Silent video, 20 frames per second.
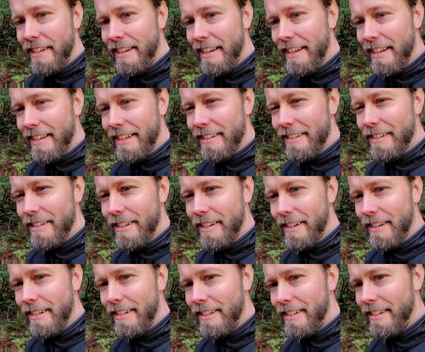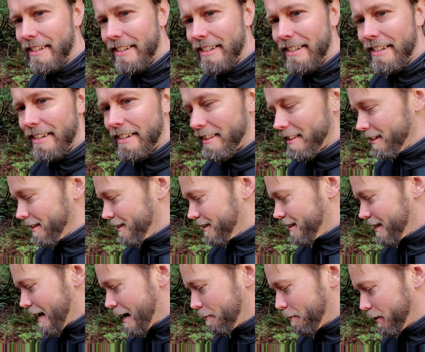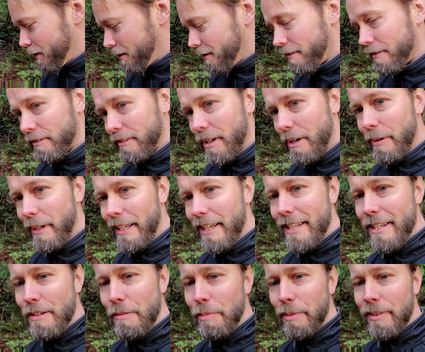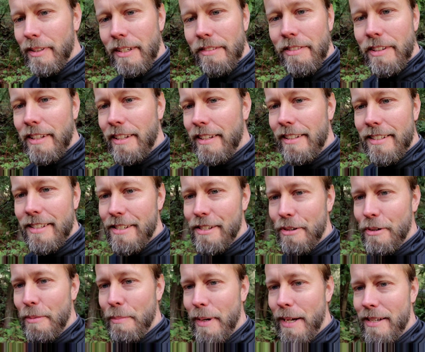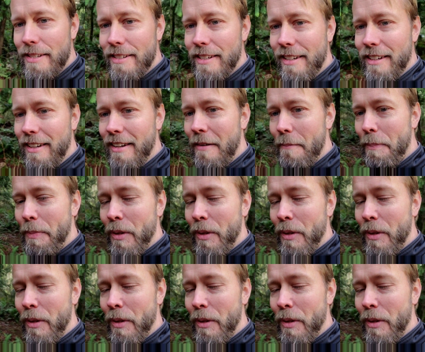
And the sap is flowing. Can you believe it? It's so amazing.